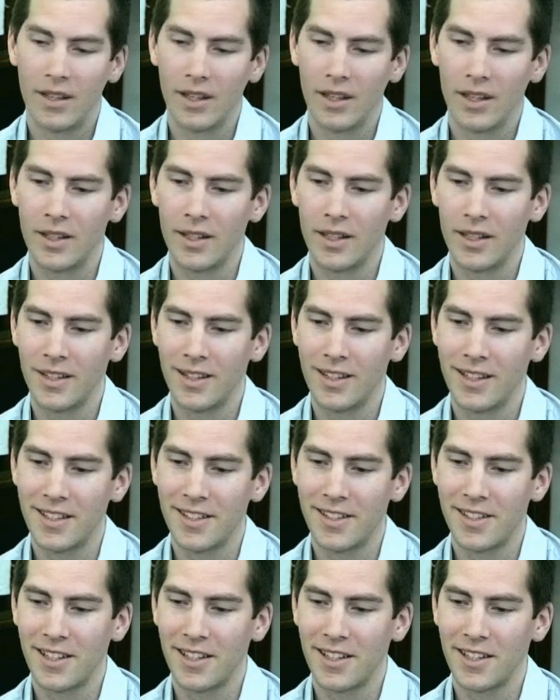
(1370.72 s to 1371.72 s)
But
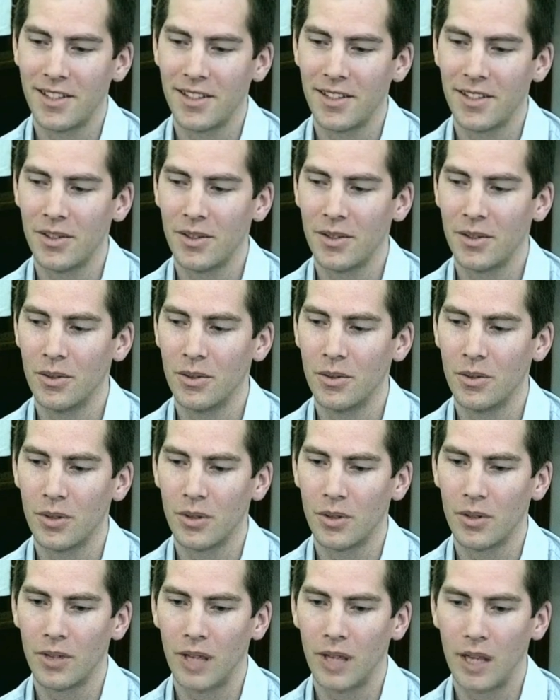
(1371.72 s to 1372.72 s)
these things still
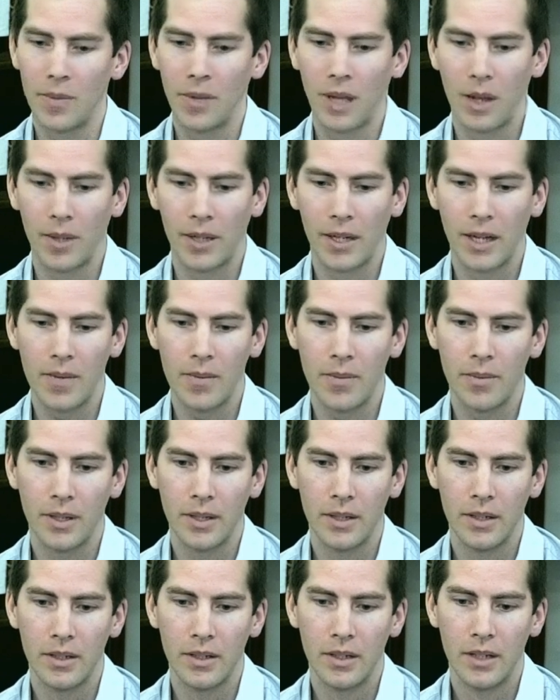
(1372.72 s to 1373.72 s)
sort of keep coming up,
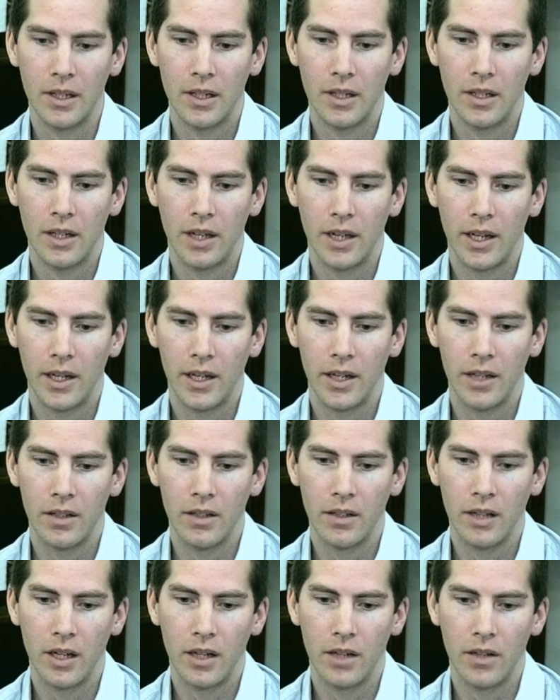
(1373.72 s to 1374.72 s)

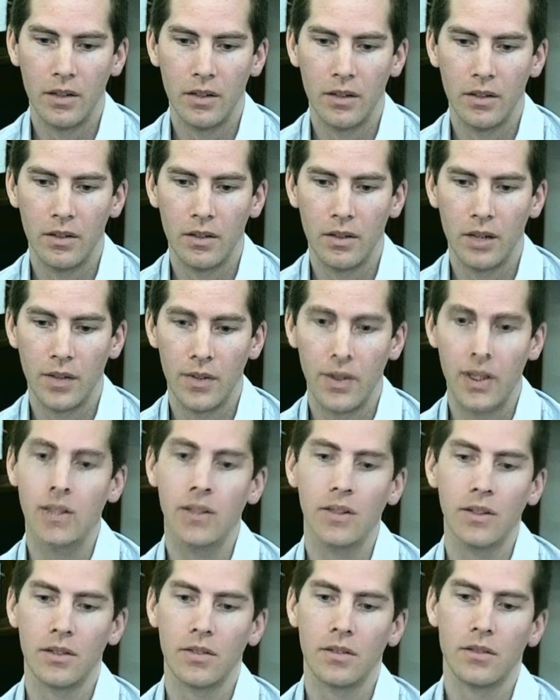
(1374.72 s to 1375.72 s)
and
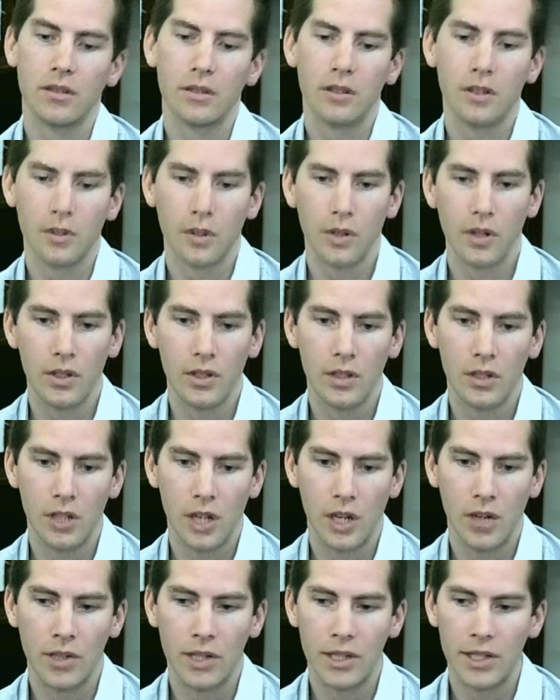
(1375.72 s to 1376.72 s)
things sort of
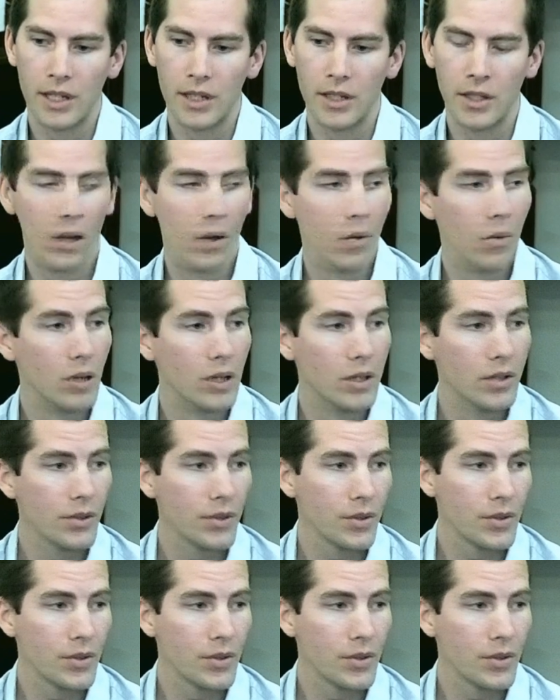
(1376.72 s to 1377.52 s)
generally tend to go well.